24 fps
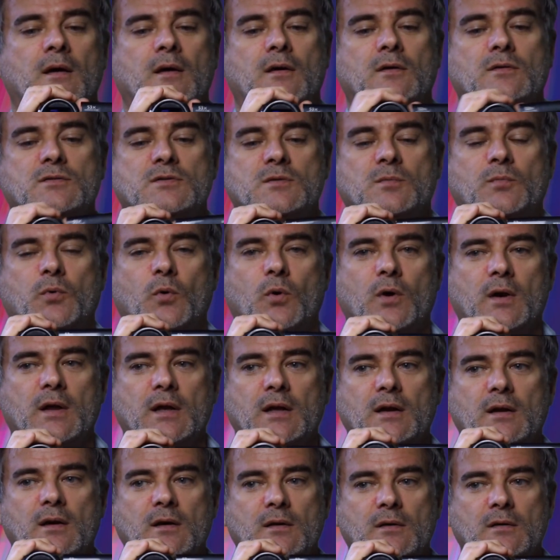You're supporting
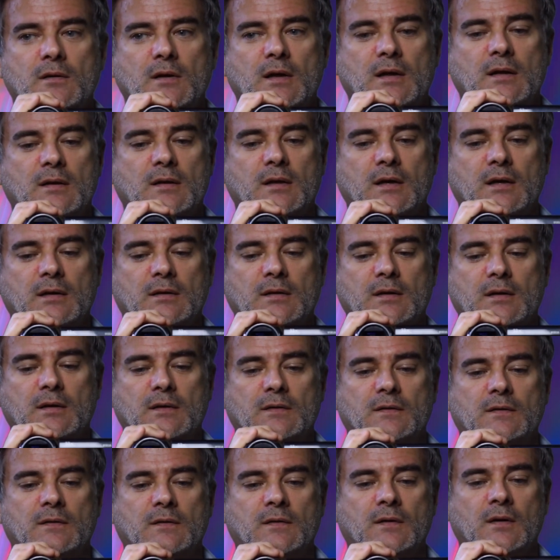it underneath like
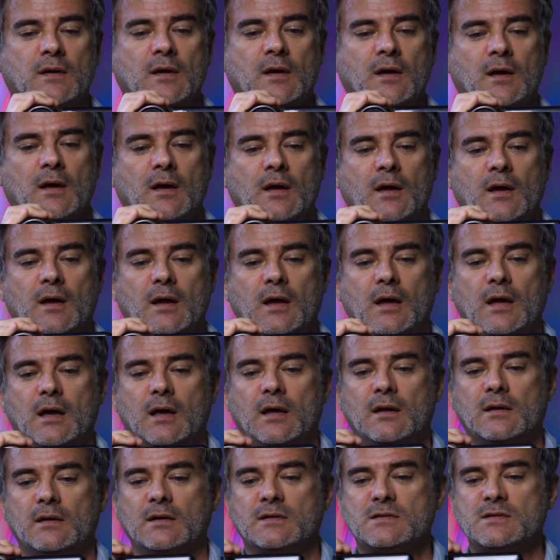this.
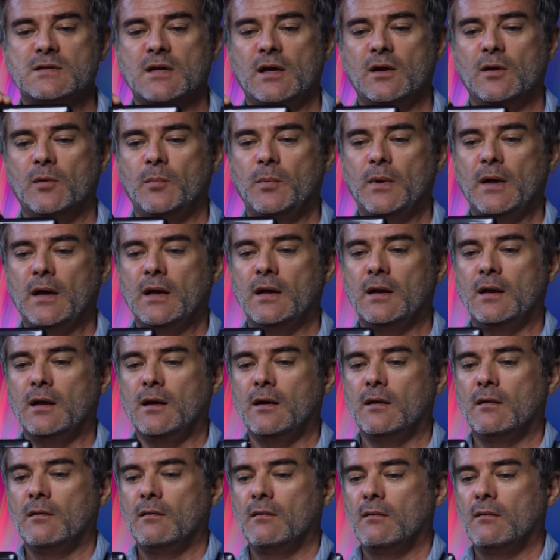And let's say you're panning.